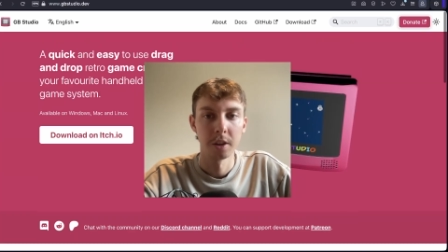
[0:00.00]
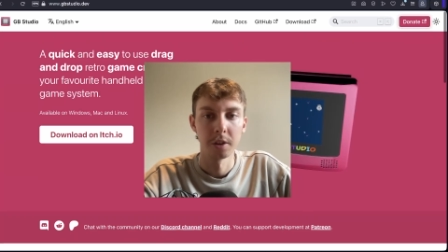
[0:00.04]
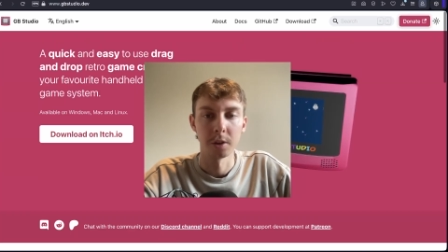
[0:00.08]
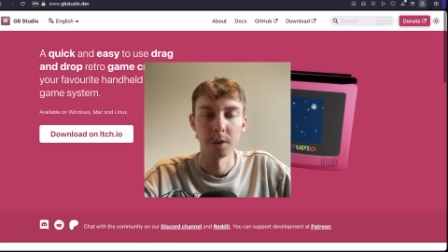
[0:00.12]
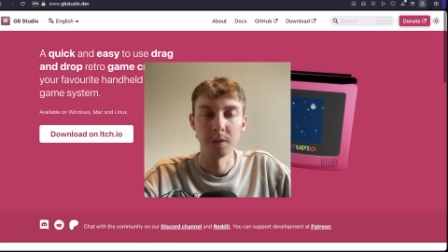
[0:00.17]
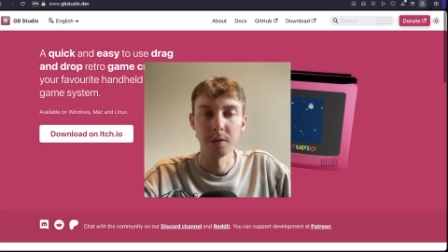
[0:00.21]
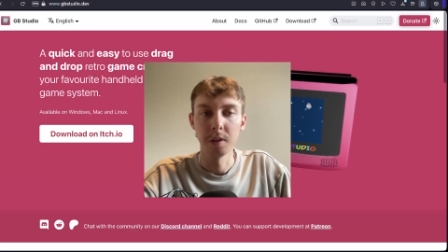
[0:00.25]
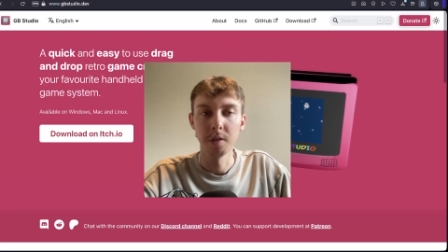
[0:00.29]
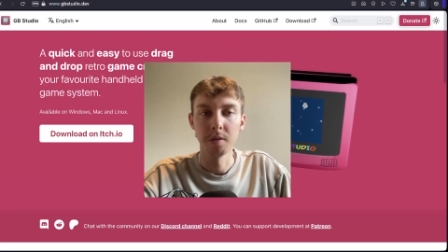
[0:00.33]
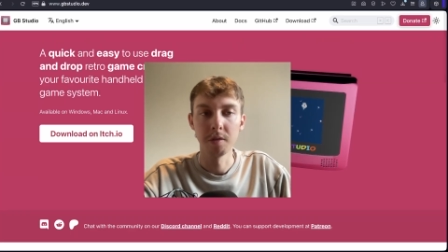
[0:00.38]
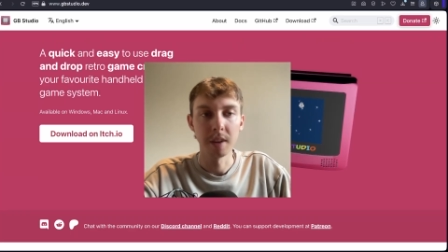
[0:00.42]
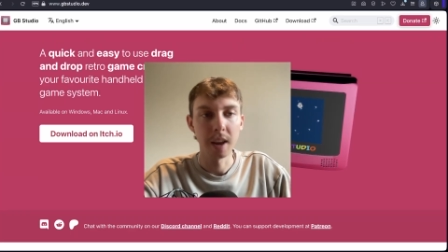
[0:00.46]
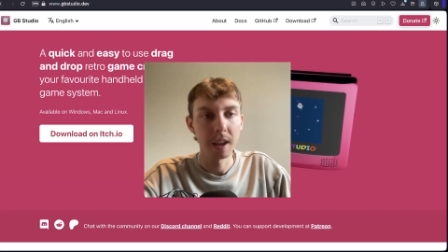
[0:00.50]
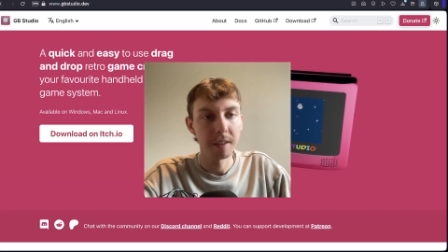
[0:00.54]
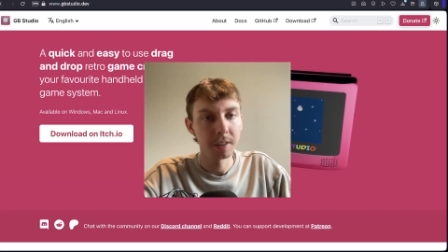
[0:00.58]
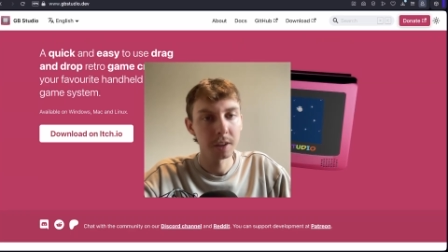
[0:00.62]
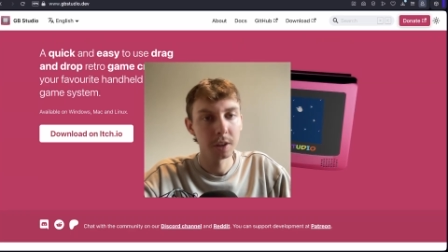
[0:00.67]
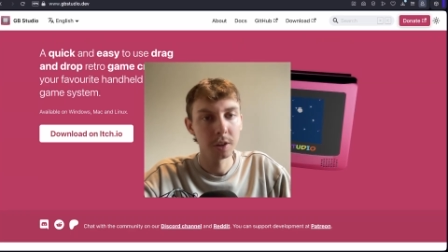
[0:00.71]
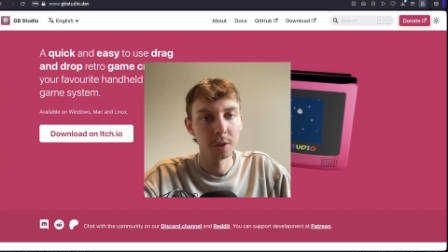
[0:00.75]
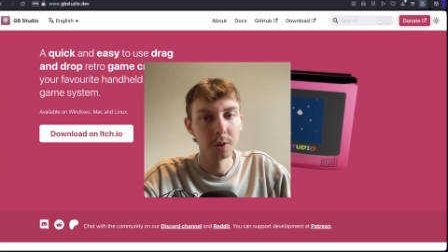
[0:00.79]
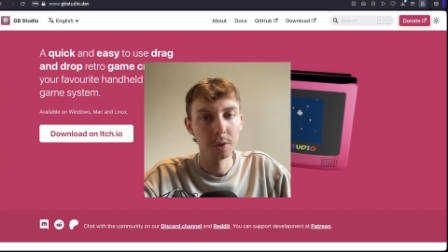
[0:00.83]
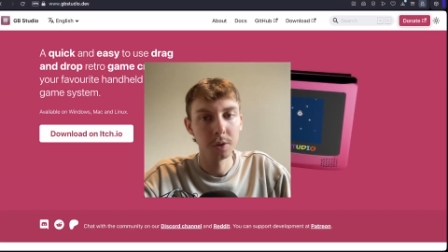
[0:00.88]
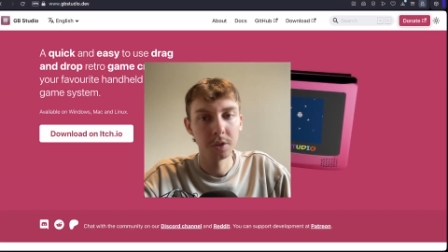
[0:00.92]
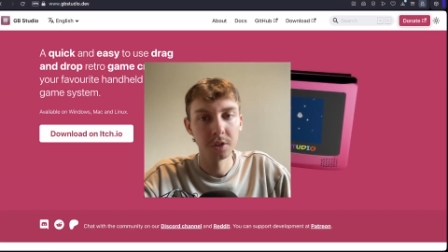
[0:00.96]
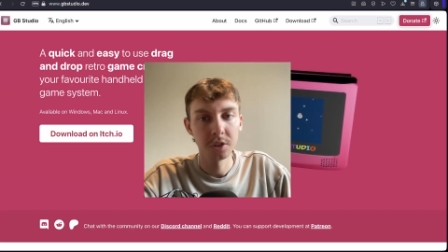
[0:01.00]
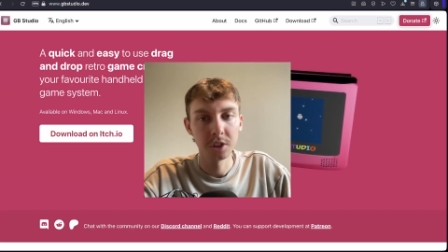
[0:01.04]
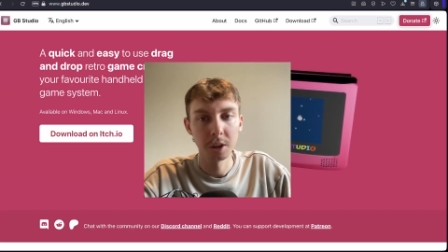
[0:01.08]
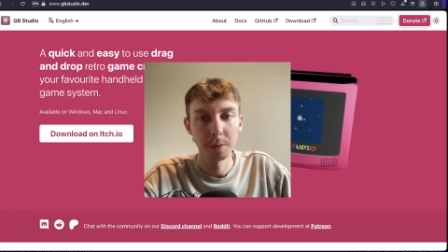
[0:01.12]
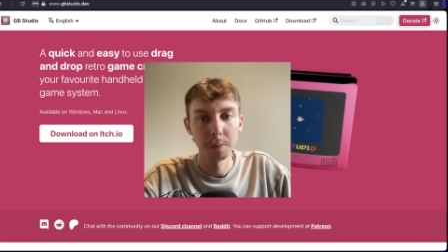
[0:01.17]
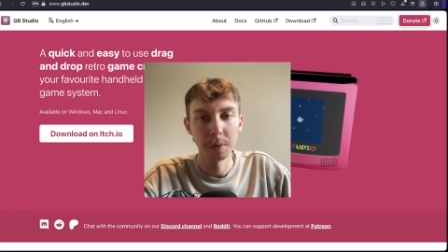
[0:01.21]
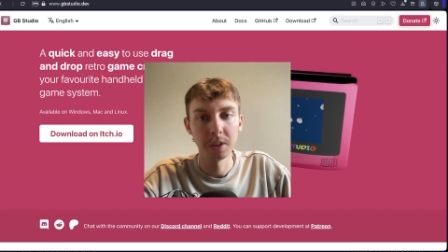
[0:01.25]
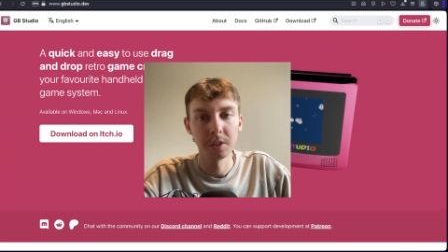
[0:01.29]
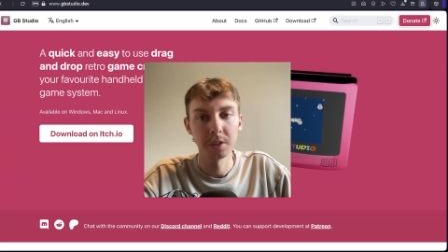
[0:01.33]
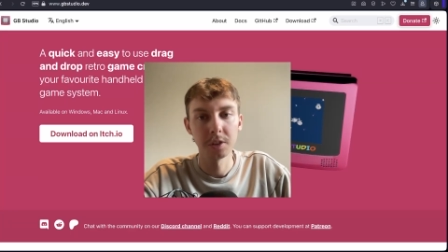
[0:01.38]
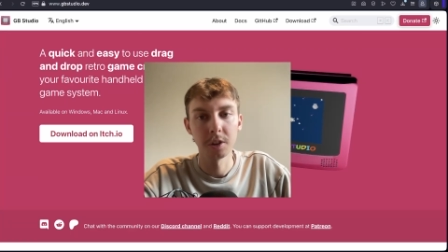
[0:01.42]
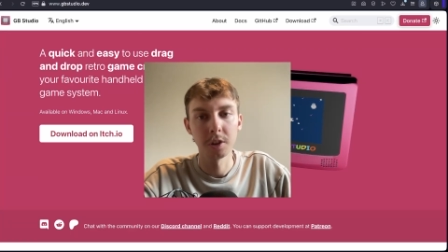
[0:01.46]
So if you've never used
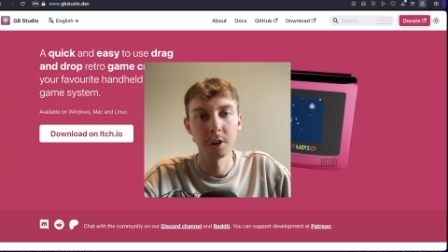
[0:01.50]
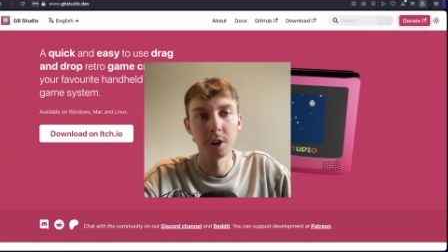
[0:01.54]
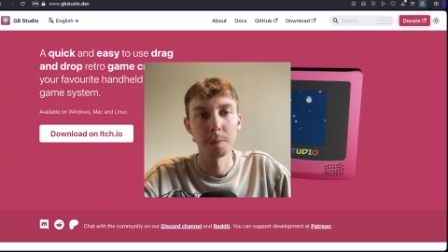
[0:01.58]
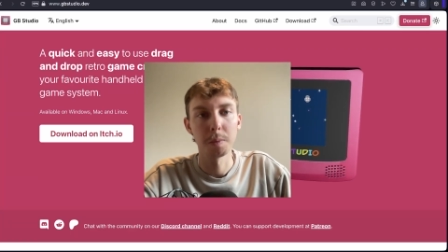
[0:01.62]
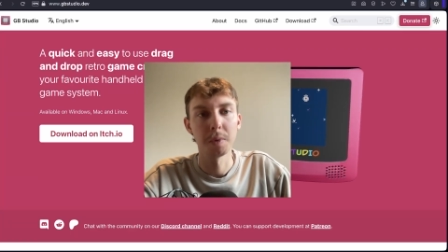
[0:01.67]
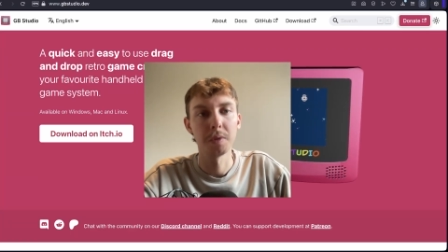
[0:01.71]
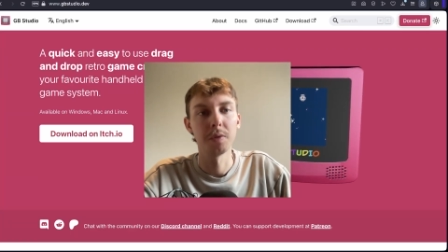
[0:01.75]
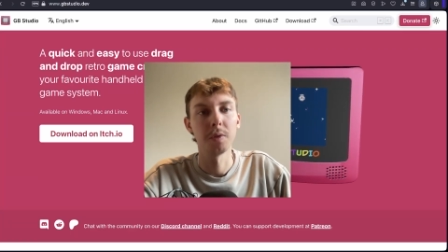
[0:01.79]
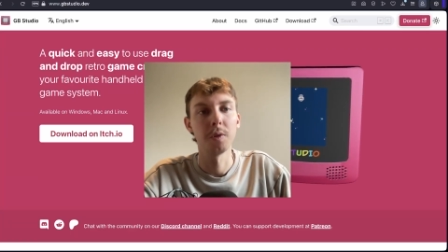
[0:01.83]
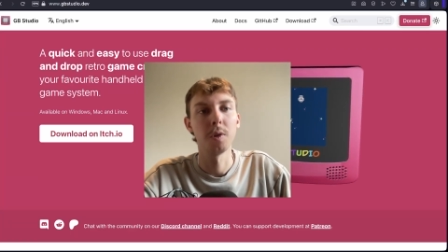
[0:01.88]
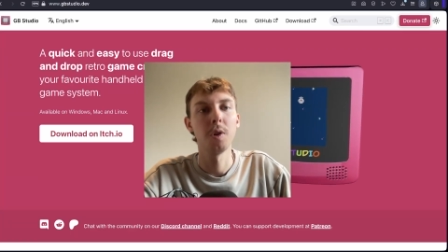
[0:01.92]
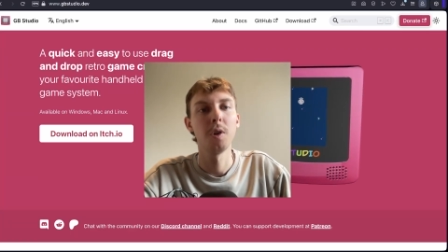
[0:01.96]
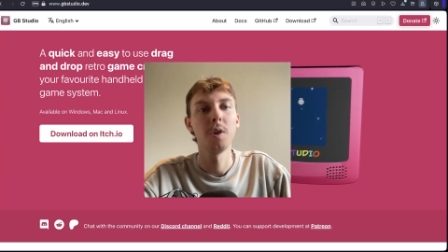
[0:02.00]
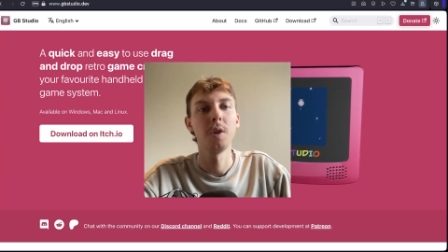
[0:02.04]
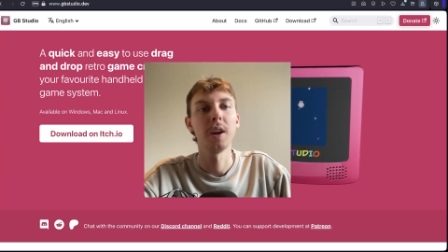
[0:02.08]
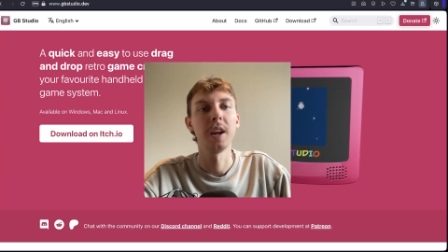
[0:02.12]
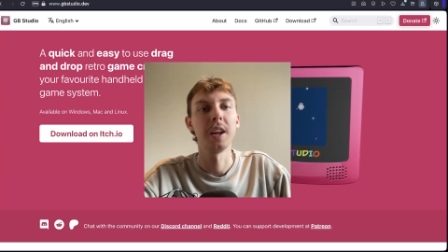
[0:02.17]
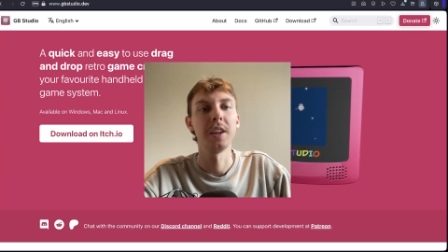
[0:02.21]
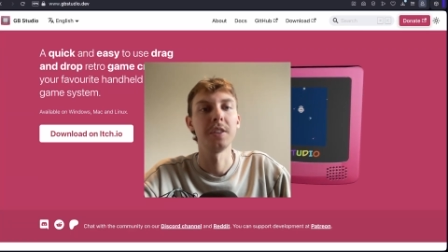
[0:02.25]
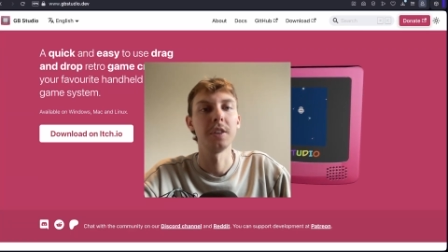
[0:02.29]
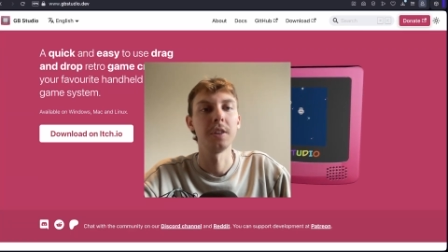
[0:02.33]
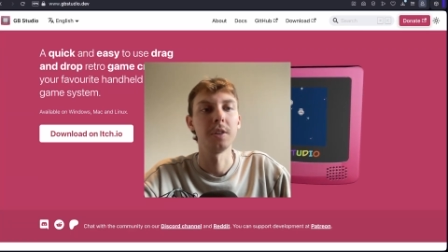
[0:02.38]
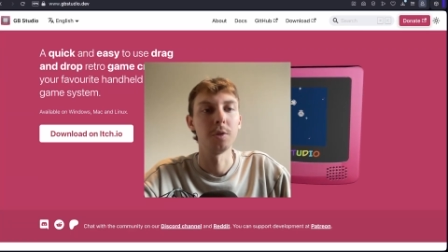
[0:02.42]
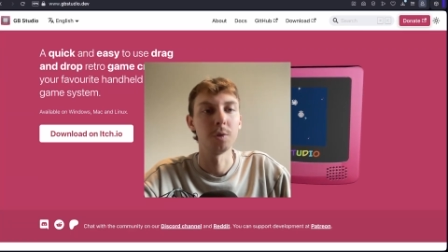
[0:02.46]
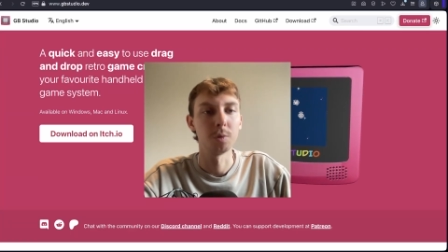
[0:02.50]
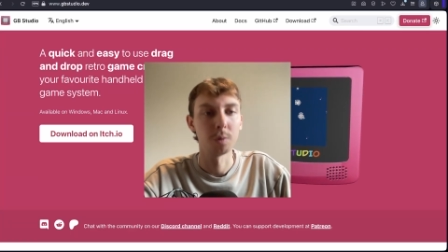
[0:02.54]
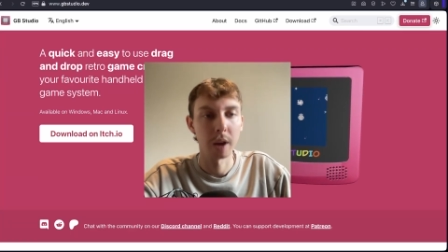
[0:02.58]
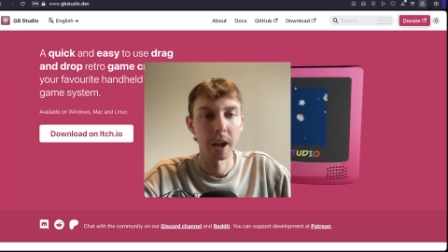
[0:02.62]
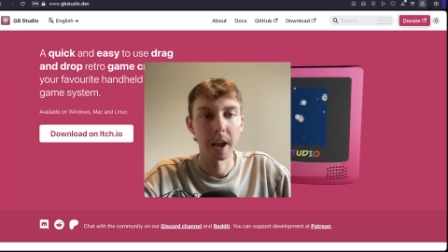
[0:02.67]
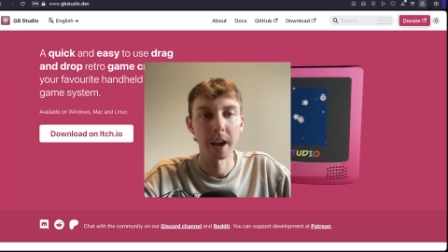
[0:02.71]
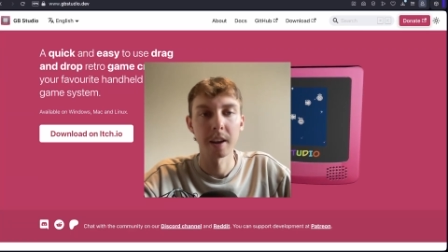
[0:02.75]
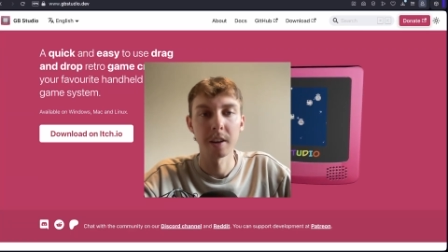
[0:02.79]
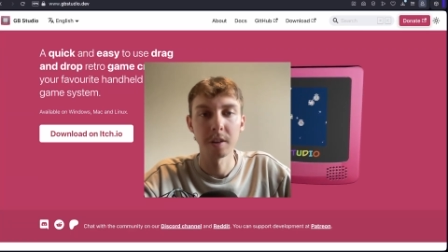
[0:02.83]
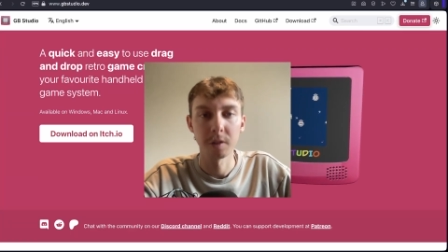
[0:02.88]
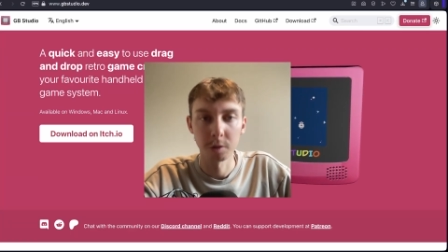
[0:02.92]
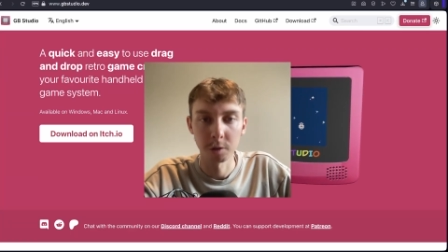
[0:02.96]
GB Studio before, it's a
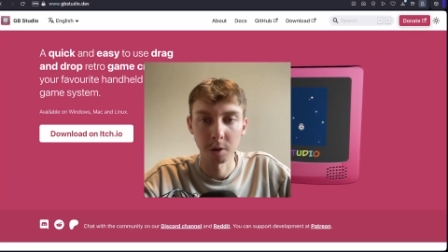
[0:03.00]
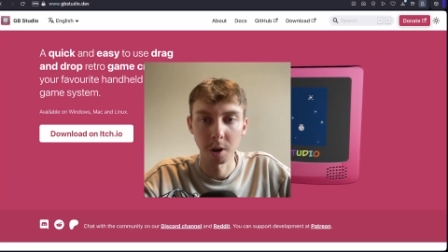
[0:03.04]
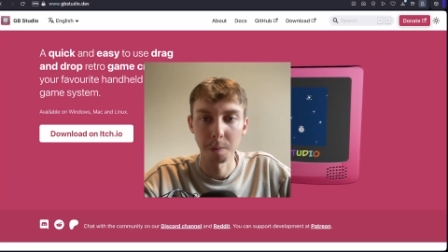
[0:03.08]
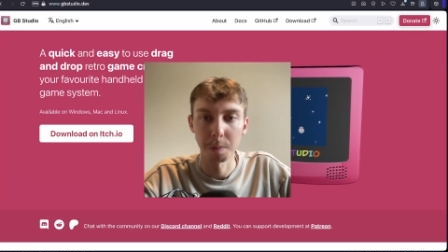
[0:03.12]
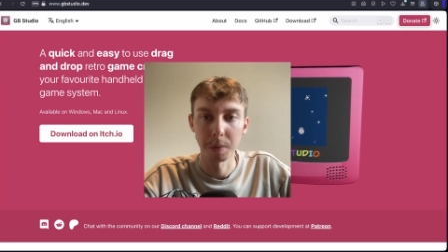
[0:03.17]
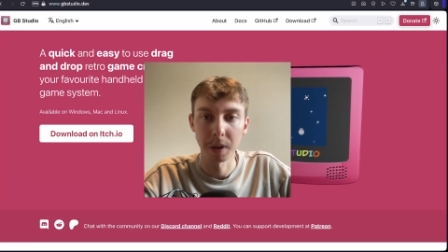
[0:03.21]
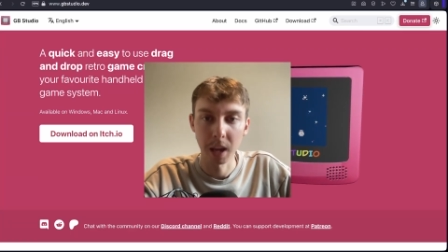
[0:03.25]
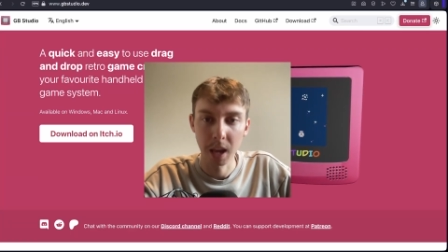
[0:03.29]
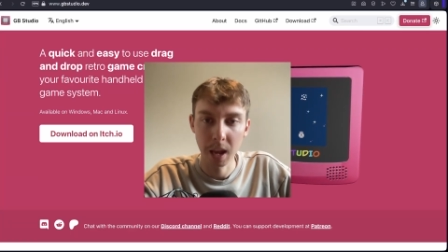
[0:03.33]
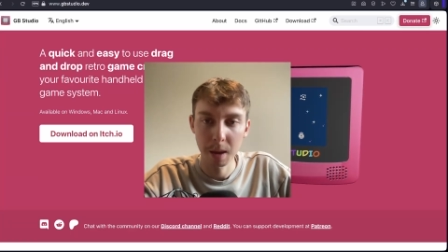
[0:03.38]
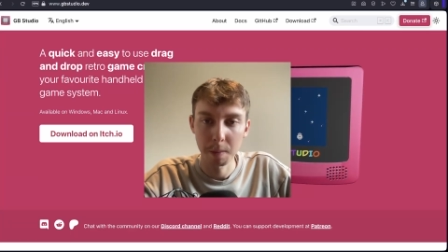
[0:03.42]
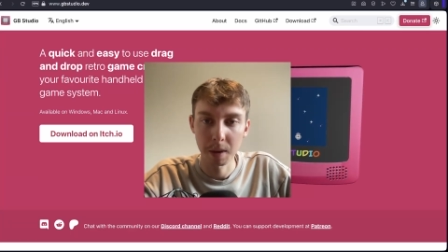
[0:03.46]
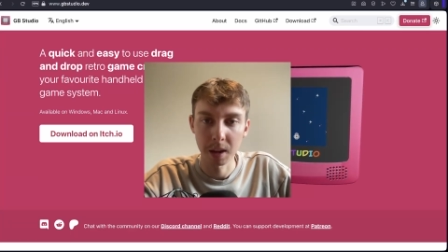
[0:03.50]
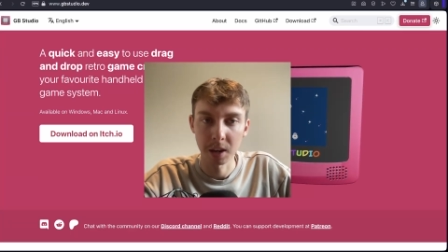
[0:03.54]
drag and drop game